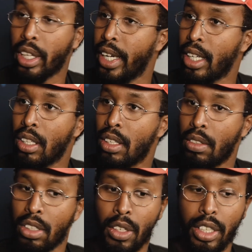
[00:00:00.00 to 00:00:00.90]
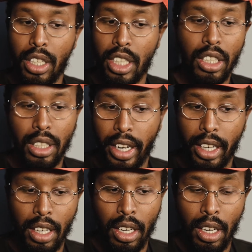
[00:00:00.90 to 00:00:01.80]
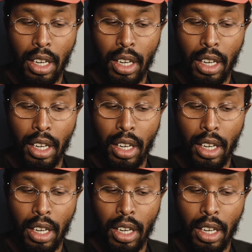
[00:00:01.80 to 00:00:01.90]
like, seriously, they just like,